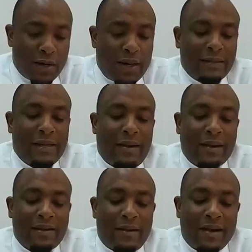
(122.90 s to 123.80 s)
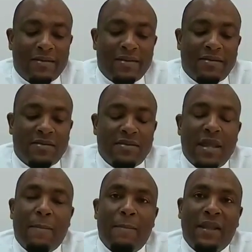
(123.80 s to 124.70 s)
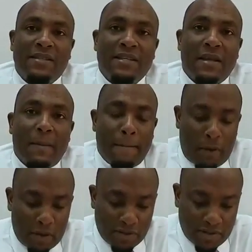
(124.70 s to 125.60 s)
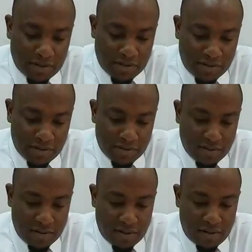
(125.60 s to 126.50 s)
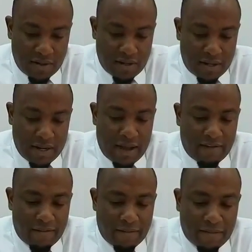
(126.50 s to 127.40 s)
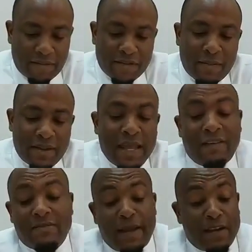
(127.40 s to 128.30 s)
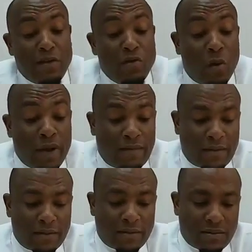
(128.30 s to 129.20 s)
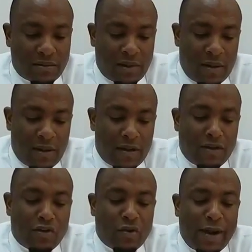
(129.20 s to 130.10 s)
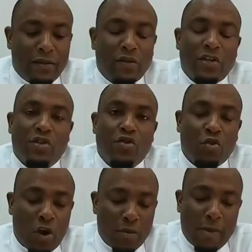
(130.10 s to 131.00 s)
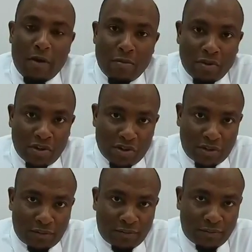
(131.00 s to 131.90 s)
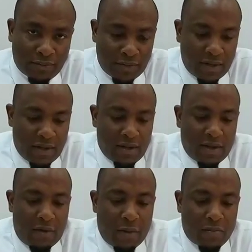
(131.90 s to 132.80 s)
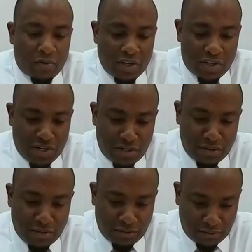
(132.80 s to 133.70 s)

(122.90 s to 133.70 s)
that characterizes their petty politics. They have spared no effort in trying to destroy my reputation, a reputation